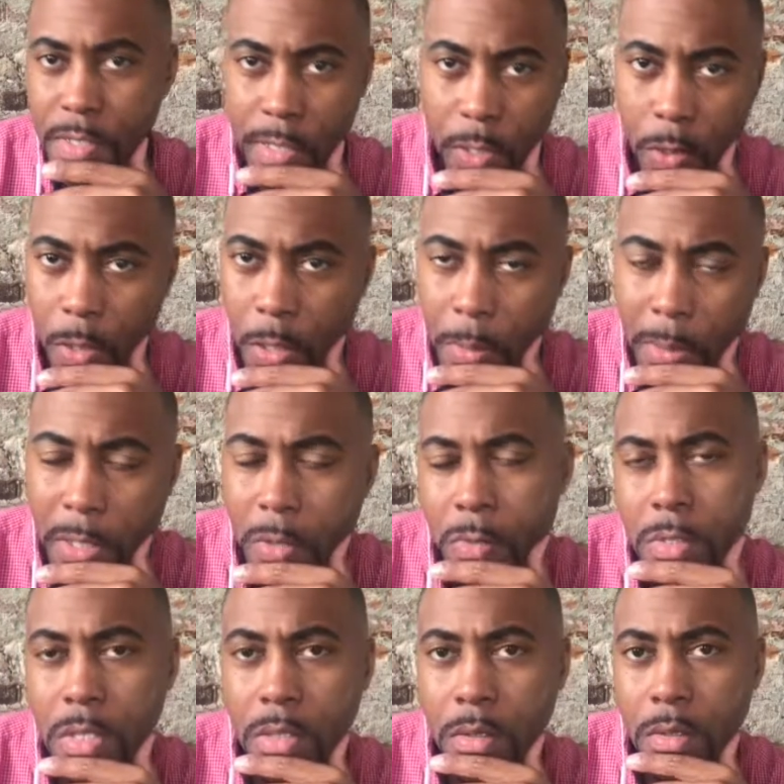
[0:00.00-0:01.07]
ago
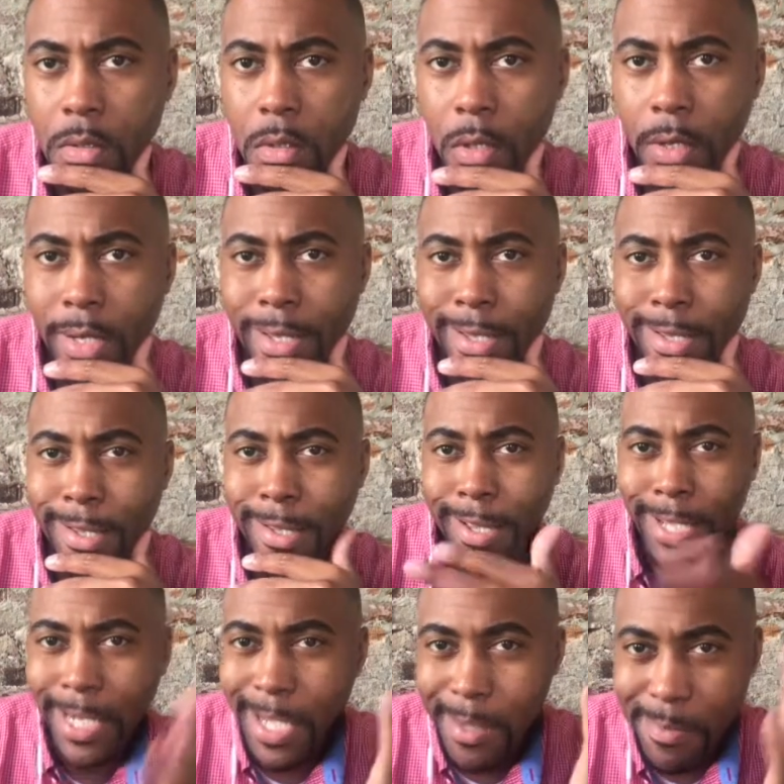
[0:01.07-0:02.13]
almost. All right.
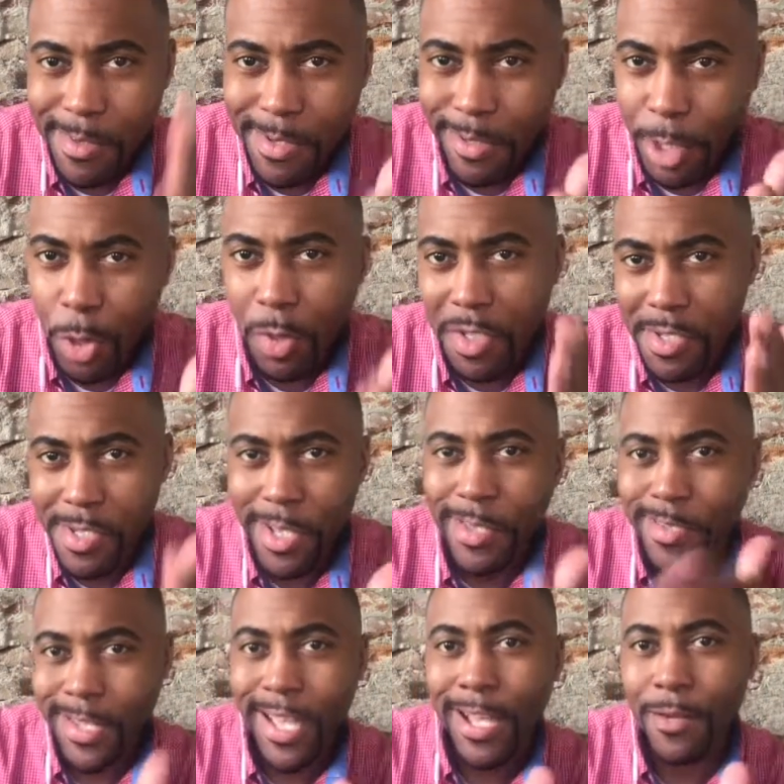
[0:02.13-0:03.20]
And I'm literally
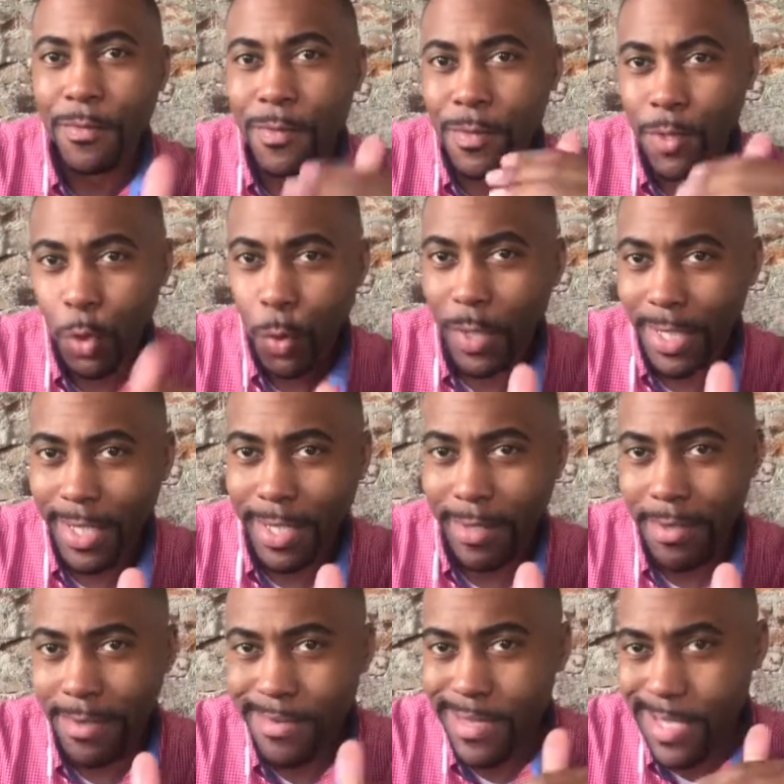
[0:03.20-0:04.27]
just now doing it
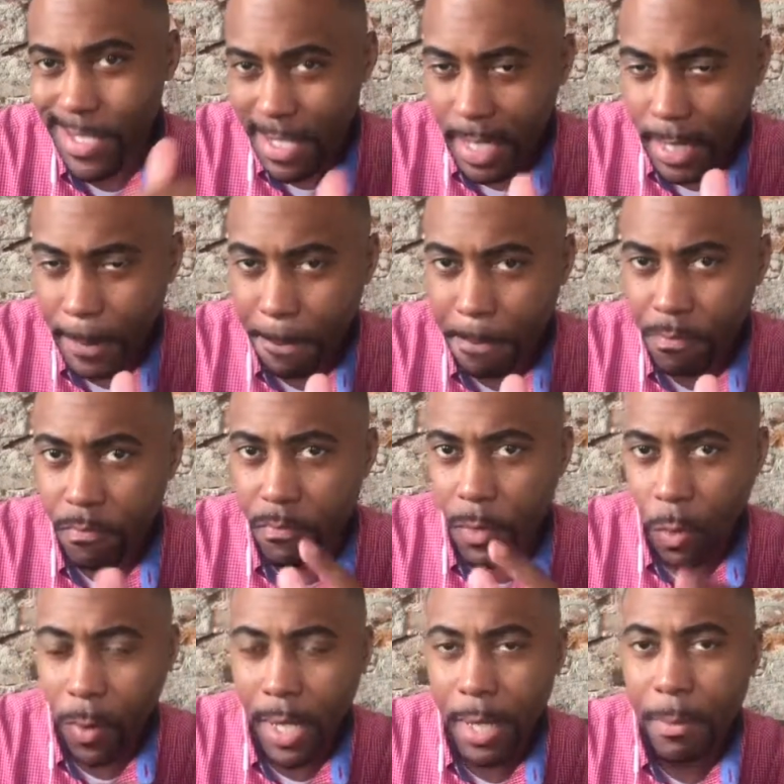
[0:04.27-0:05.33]
today.
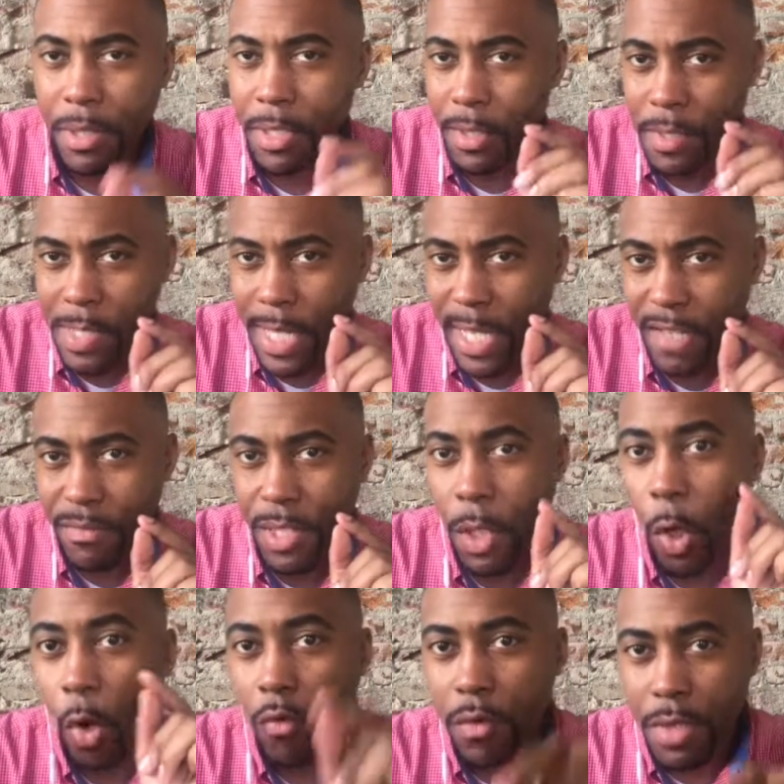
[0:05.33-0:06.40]
Why? Because I've been
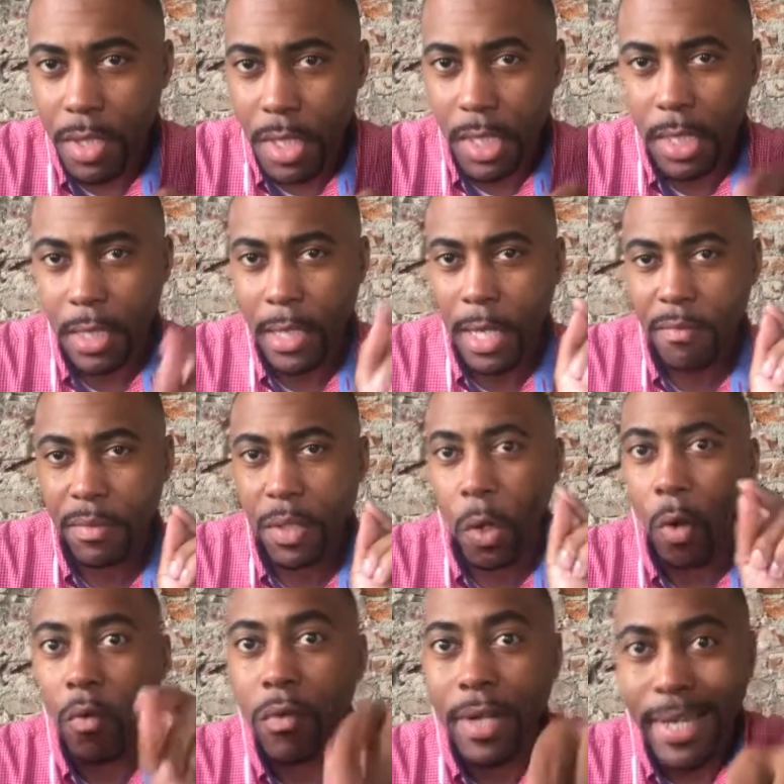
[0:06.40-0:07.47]
overthinking, I've been
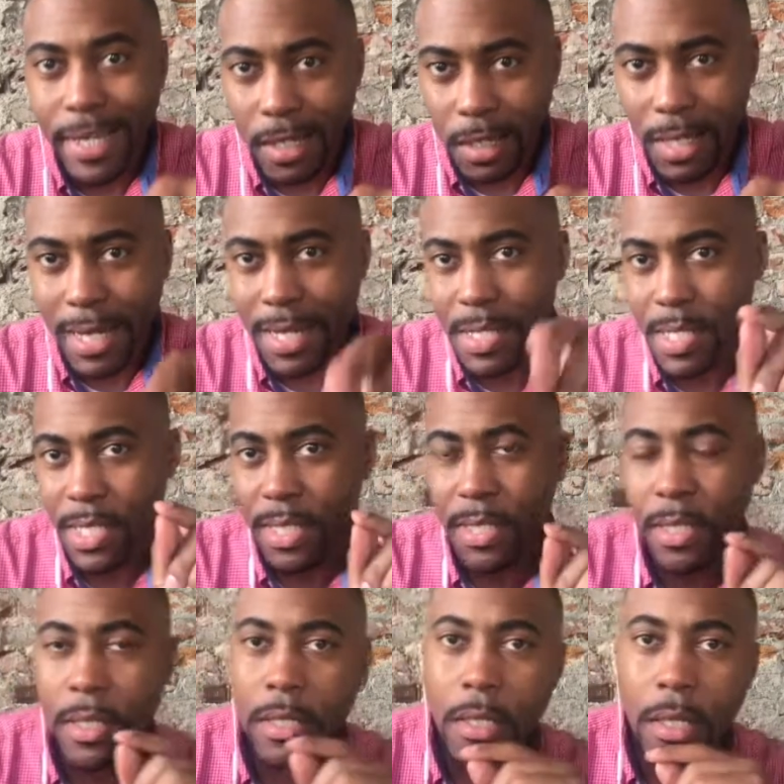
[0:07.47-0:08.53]

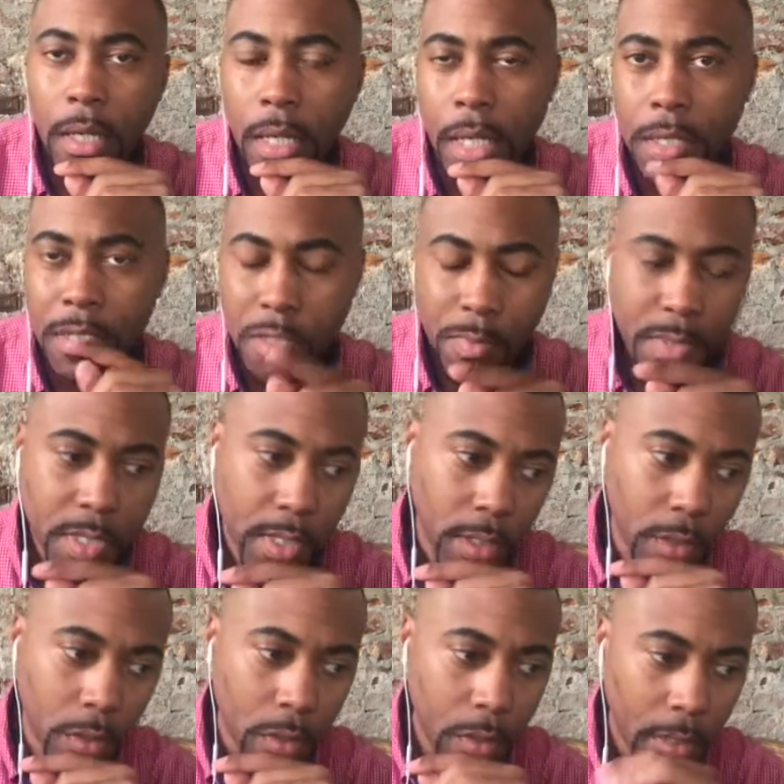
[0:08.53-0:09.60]
overanalyzing this
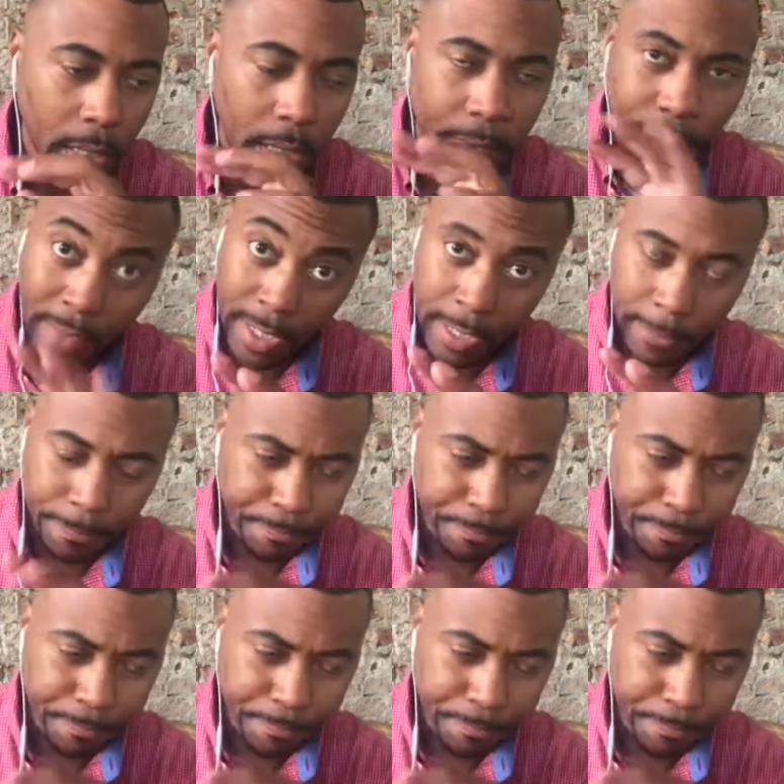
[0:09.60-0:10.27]
particular thing.